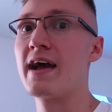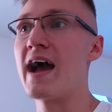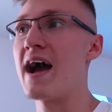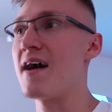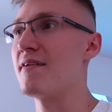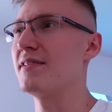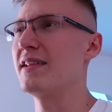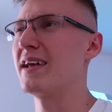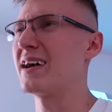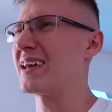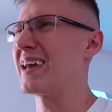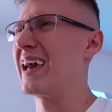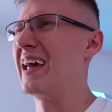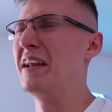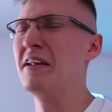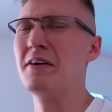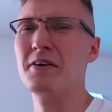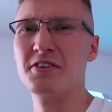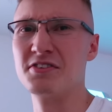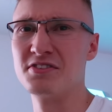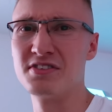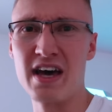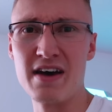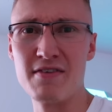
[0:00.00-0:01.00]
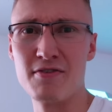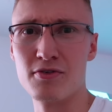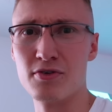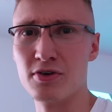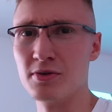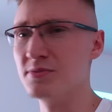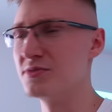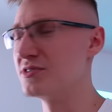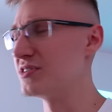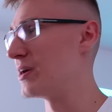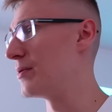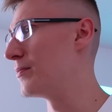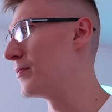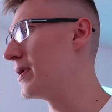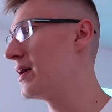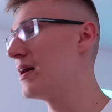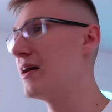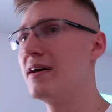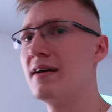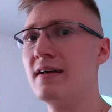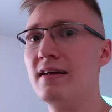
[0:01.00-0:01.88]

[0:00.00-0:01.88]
have like a little server room somewhere.